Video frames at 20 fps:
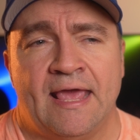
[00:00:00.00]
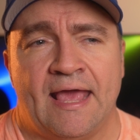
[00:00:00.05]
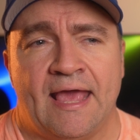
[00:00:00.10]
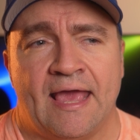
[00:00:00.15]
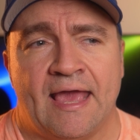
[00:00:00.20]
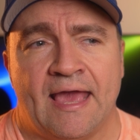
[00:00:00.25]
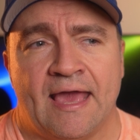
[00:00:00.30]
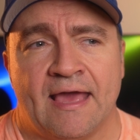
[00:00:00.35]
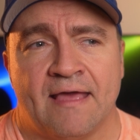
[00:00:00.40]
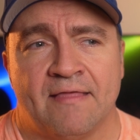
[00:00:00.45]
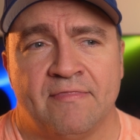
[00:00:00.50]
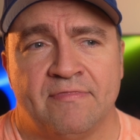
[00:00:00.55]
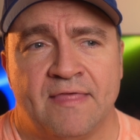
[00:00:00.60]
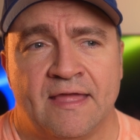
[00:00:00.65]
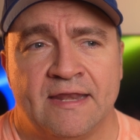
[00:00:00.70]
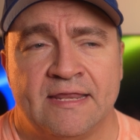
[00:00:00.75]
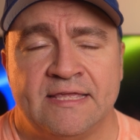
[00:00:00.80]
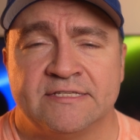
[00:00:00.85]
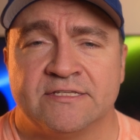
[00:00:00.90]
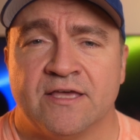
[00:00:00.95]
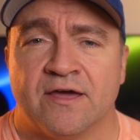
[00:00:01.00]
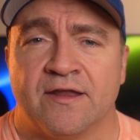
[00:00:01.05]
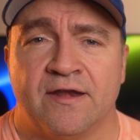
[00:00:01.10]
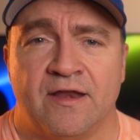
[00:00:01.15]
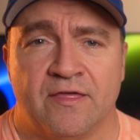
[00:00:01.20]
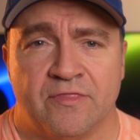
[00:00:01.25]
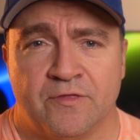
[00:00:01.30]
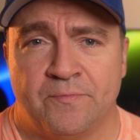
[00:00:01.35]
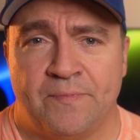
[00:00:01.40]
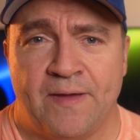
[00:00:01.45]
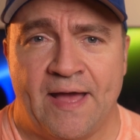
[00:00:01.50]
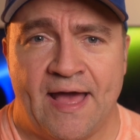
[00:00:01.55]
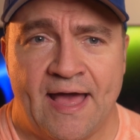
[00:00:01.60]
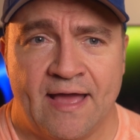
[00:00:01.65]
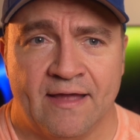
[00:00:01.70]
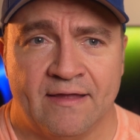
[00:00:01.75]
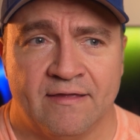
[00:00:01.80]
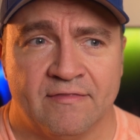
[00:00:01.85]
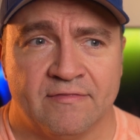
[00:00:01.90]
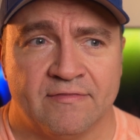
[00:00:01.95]
And then he's got another
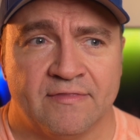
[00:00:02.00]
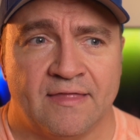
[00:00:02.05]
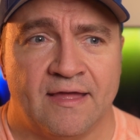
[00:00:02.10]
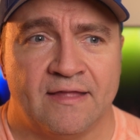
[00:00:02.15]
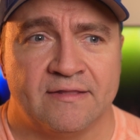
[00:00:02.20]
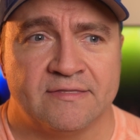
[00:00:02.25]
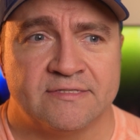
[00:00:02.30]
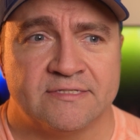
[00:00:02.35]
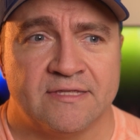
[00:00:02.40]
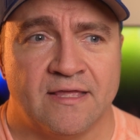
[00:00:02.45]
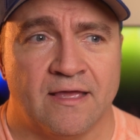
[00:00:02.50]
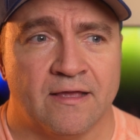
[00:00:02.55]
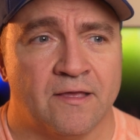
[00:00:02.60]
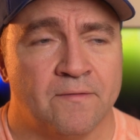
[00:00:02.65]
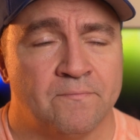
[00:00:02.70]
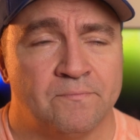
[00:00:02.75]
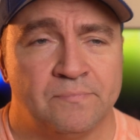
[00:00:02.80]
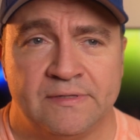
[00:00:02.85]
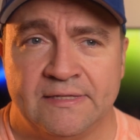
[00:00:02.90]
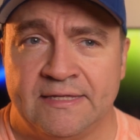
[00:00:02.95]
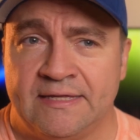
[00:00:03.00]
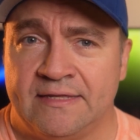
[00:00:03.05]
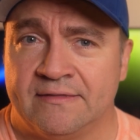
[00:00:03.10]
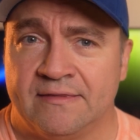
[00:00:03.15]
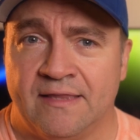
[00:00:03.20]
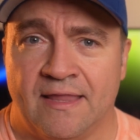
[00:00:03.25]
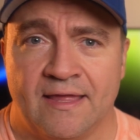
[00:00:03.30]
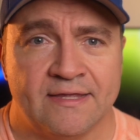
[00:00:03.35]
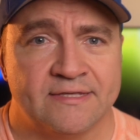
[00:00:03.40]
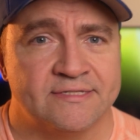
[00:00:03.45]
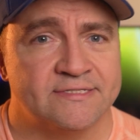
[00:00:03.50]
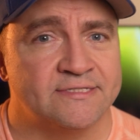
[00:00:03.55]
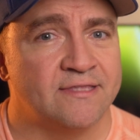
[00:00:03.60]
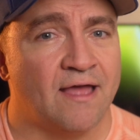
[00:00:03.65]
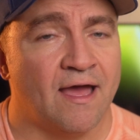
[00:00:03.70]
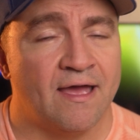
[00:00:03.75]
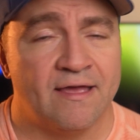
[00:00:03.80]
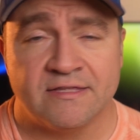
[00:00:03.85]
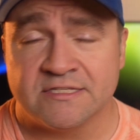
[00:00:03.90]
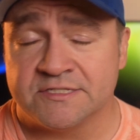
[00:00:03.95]
pack that's a complete like
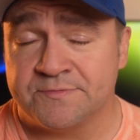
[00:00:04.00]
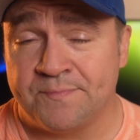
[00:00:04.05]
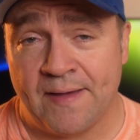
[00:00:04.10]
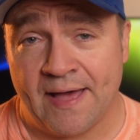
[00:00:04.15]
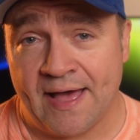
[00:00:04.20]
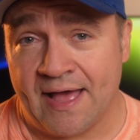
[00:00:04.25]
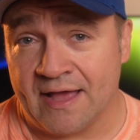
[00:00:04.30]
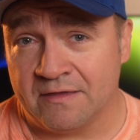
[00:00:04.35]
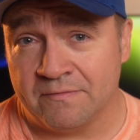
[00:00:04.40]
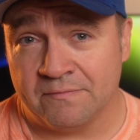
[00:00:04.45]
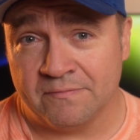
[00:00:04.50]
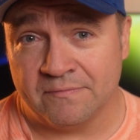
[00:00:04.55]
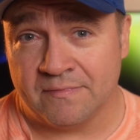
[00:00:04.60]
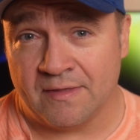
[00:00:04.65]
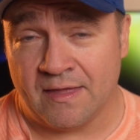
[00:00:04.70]
styles pack,